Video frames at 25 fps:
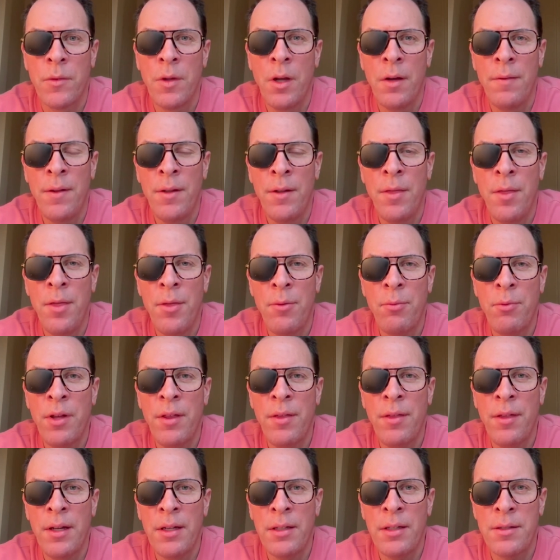And then 3
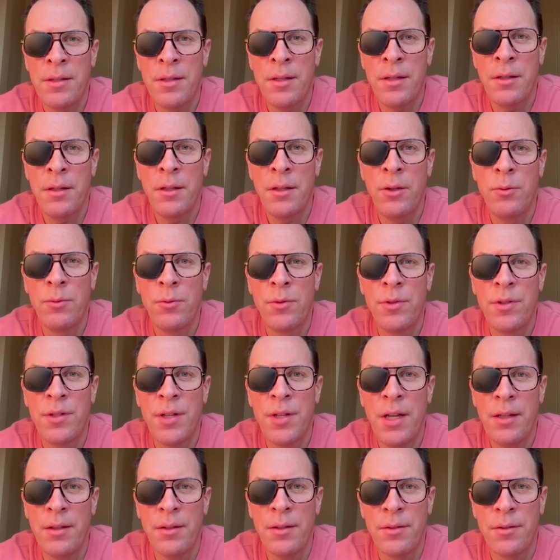things that you
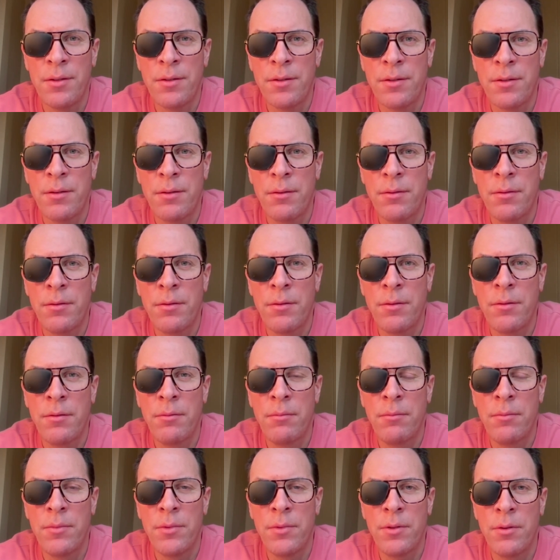sense.
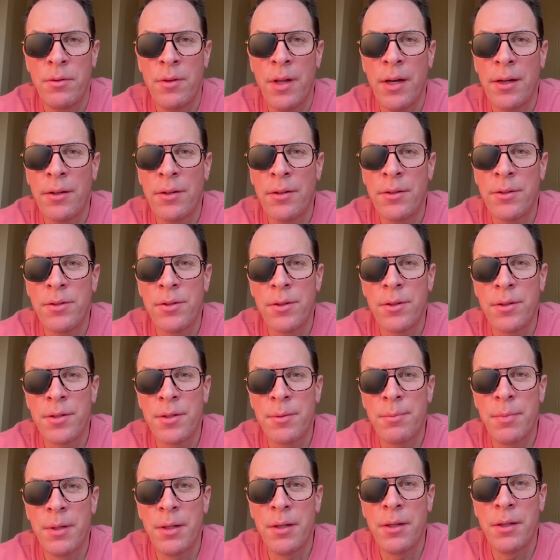So that could
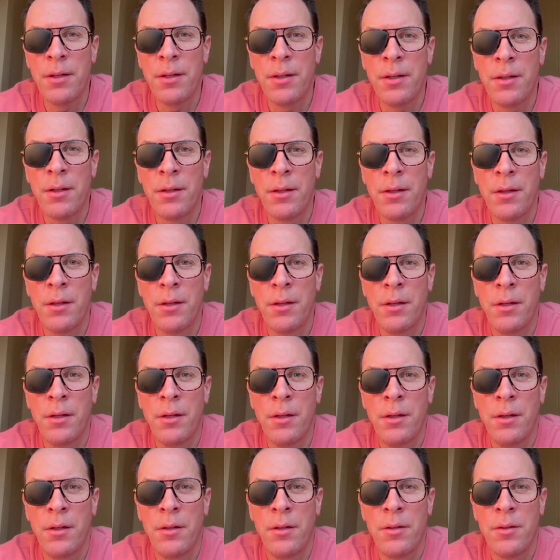just be
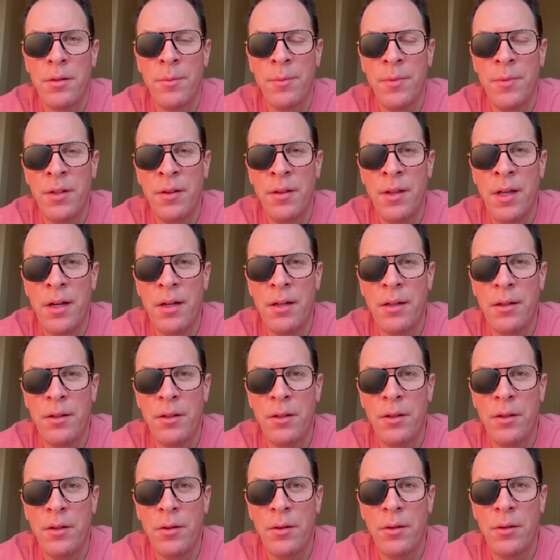something that
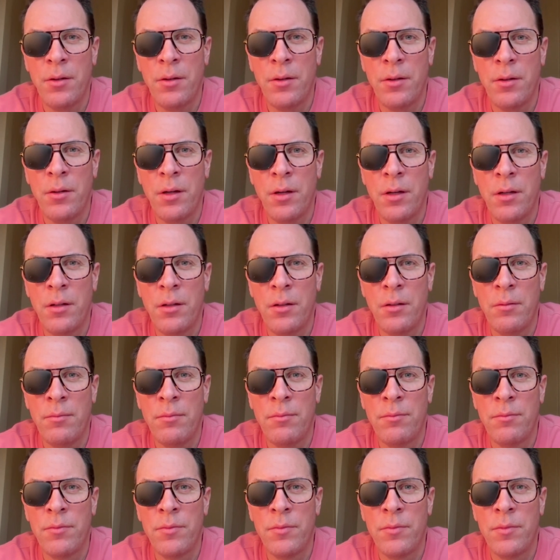you're,
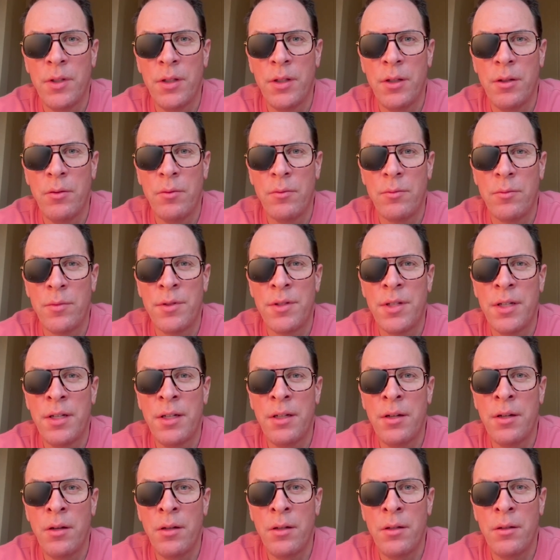
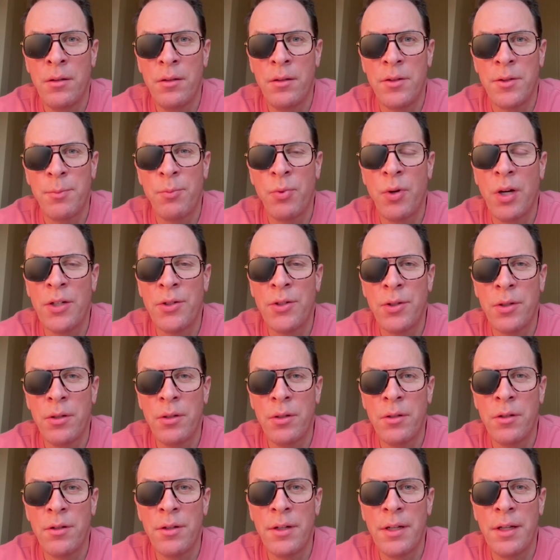sitting on. There's pressure
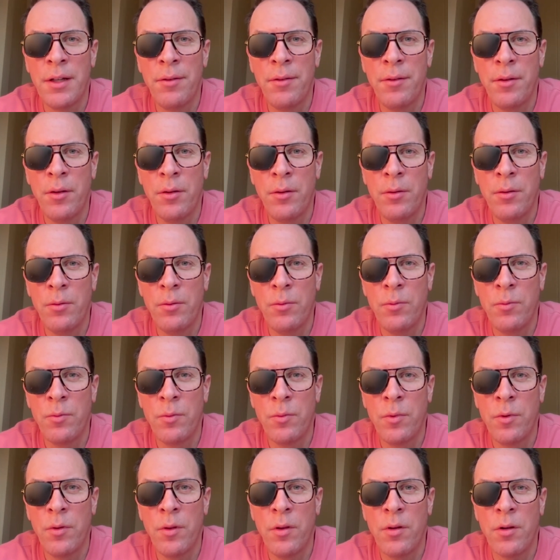underneath you,
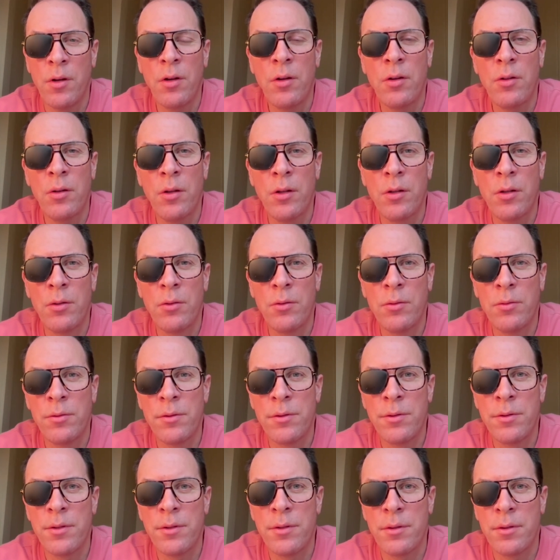the
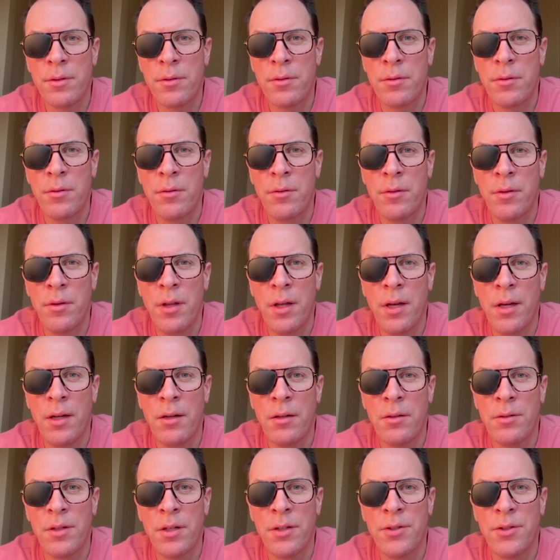clothes that
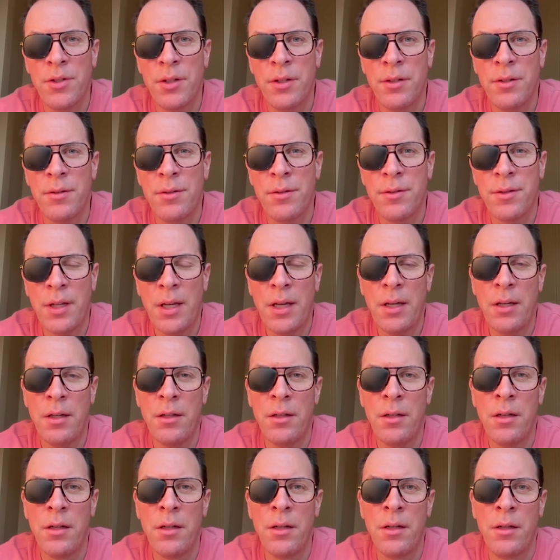are touching your
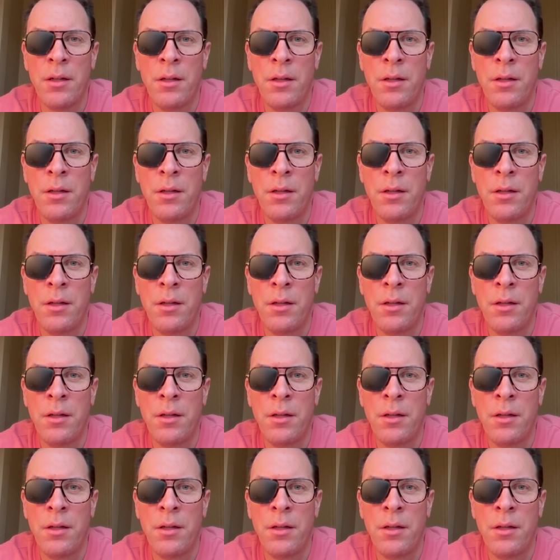skin.